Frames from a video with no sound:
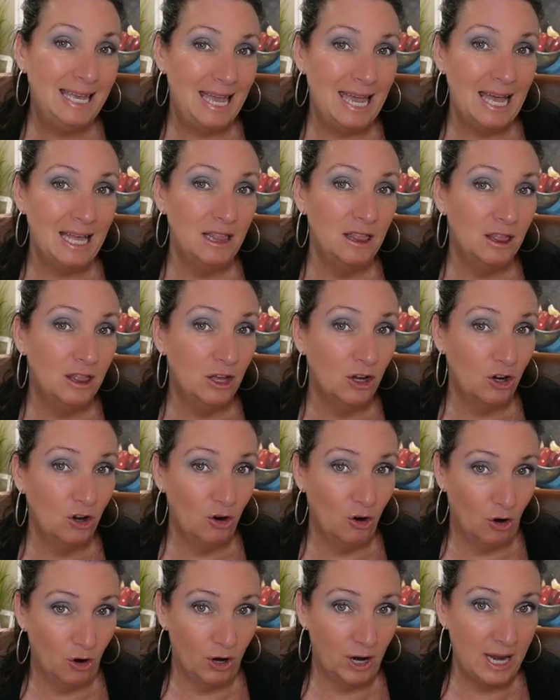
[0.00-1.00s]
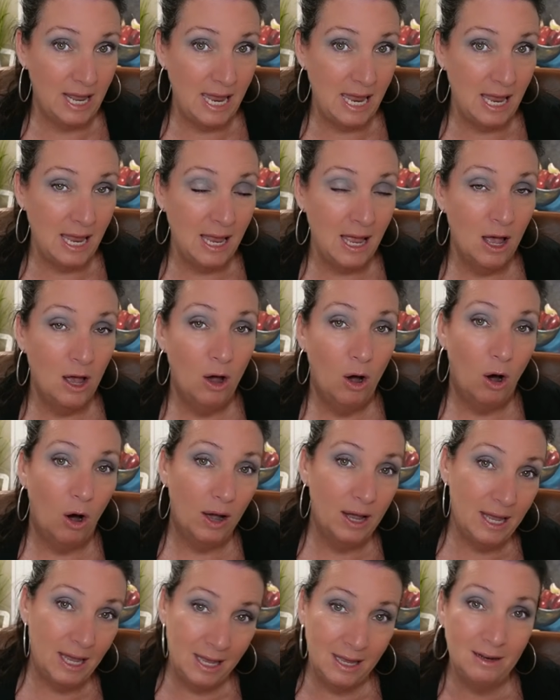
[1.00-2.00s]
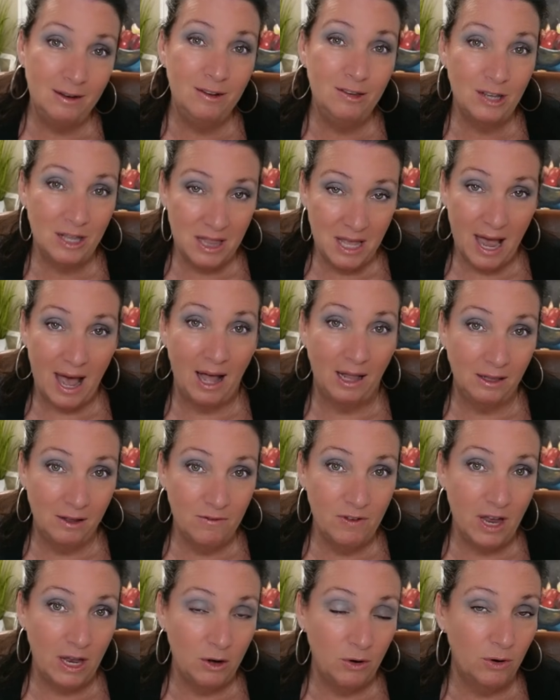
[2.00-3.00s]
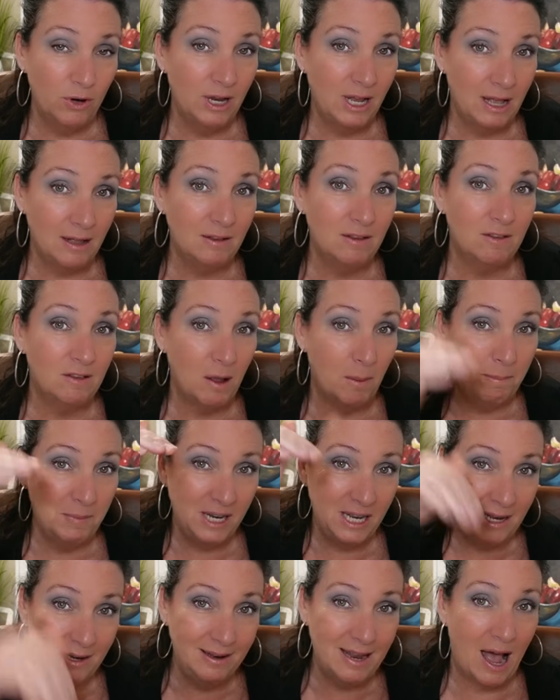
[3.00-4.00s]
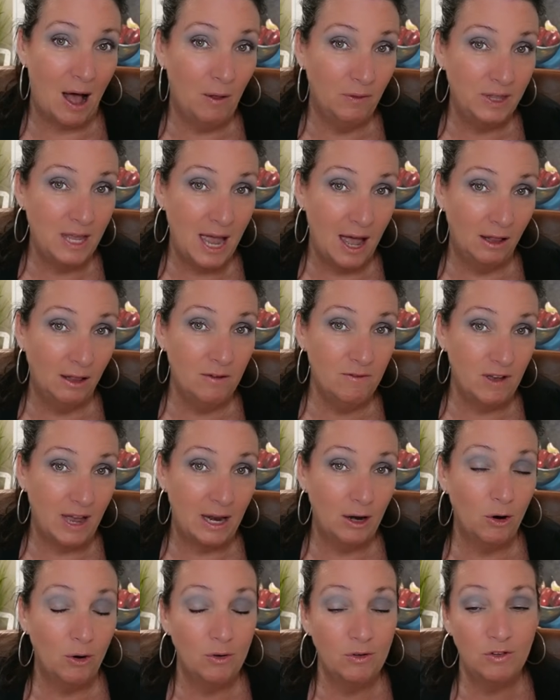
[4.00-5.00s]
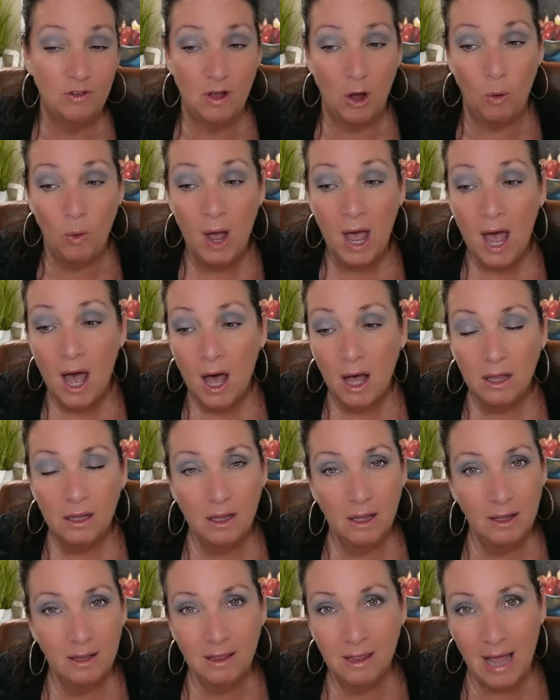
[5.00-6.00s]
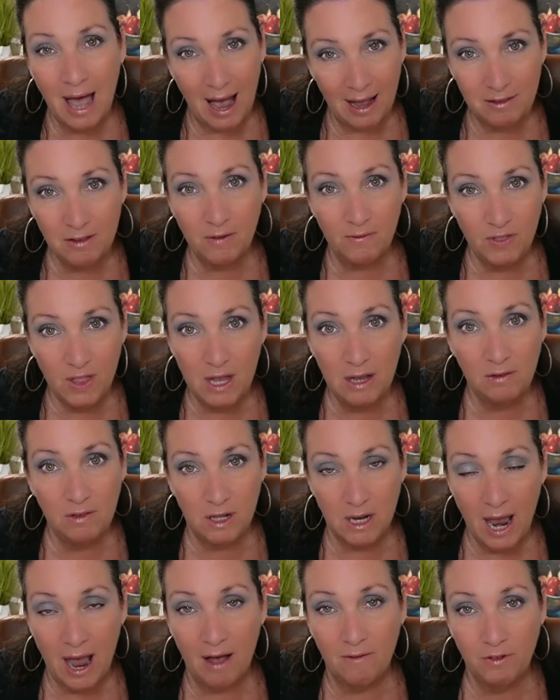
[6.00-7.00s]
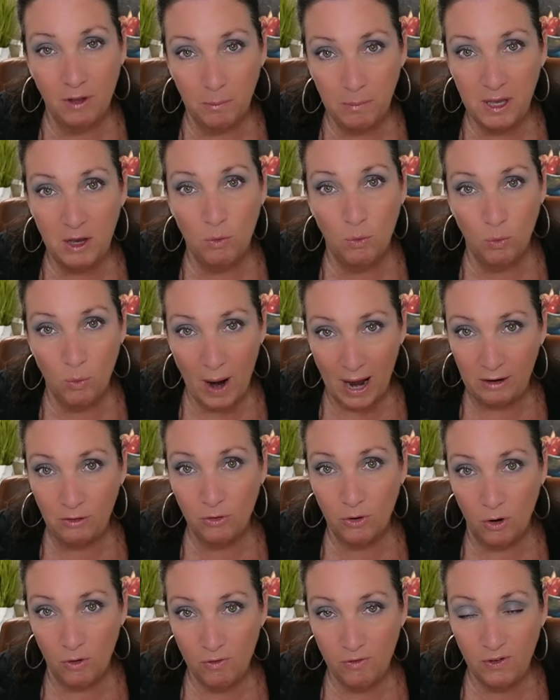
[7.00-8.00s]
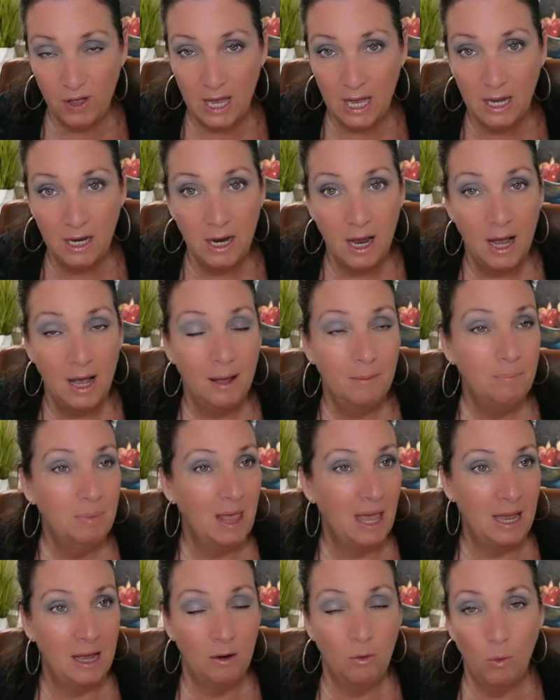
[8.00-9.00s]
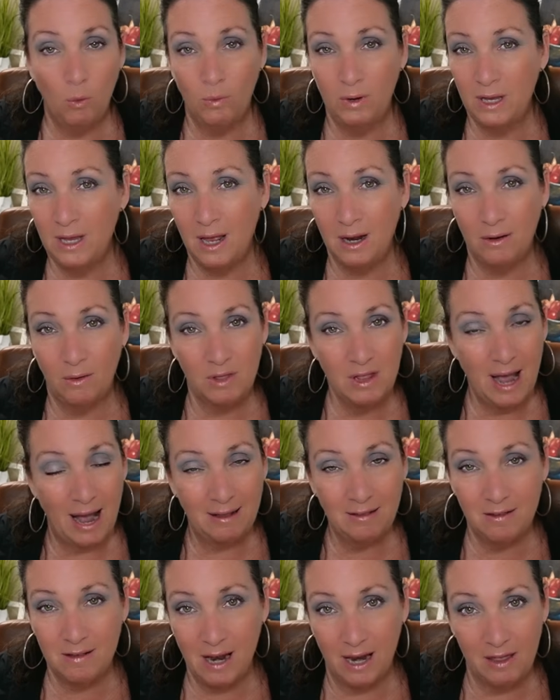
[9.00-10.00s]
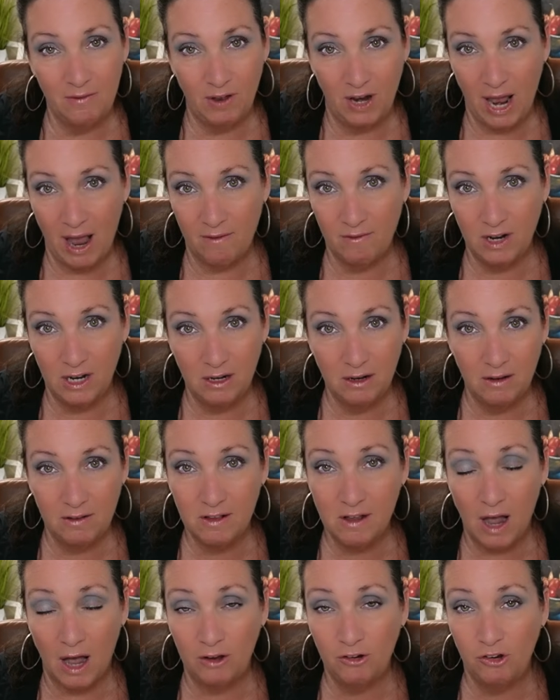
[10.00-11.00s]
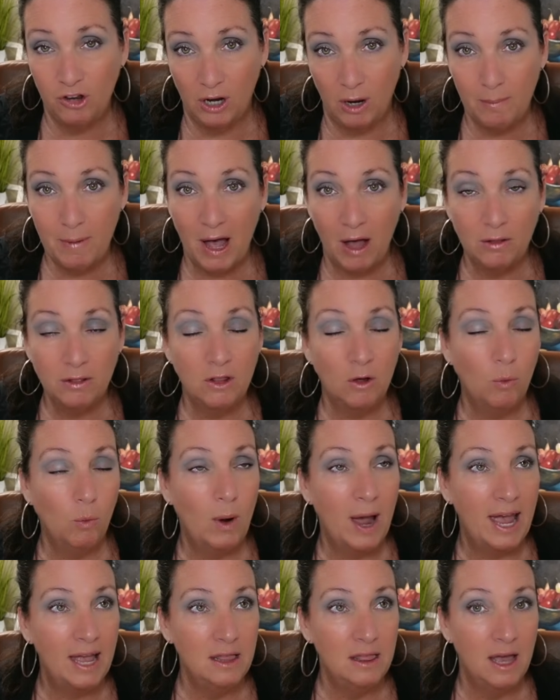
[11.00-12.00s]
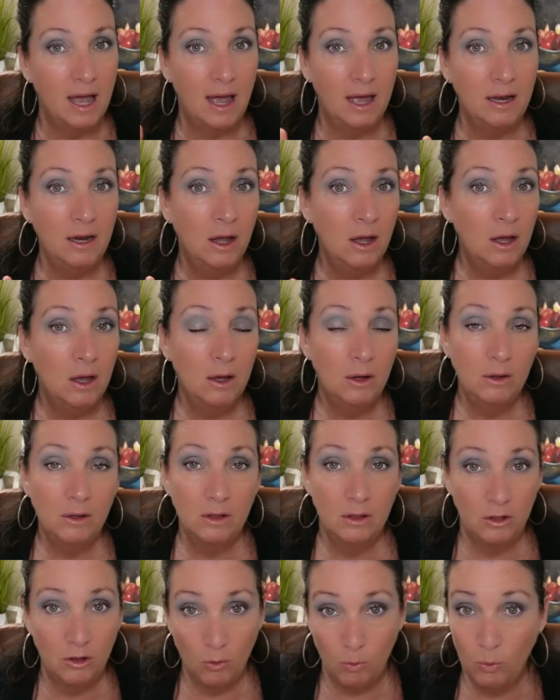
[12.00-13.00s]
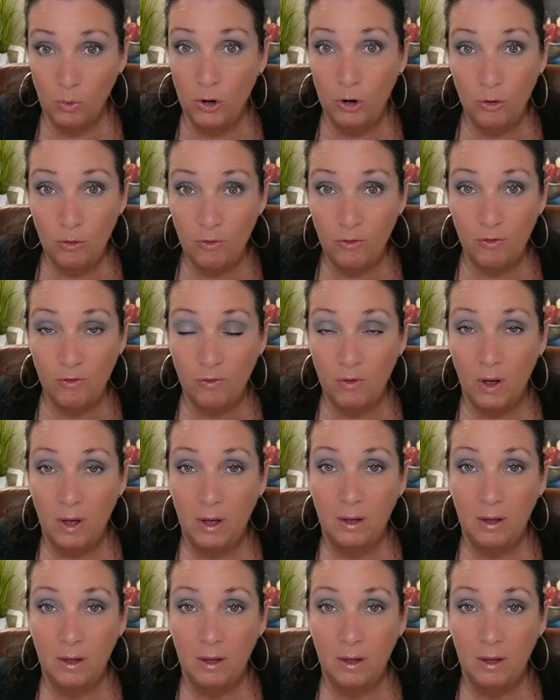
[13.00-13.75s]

get the gurney into the elevator to get somebody down the elevator. So lots of things that have to be retrofit. And, that's not even having a discussion about the way that the roof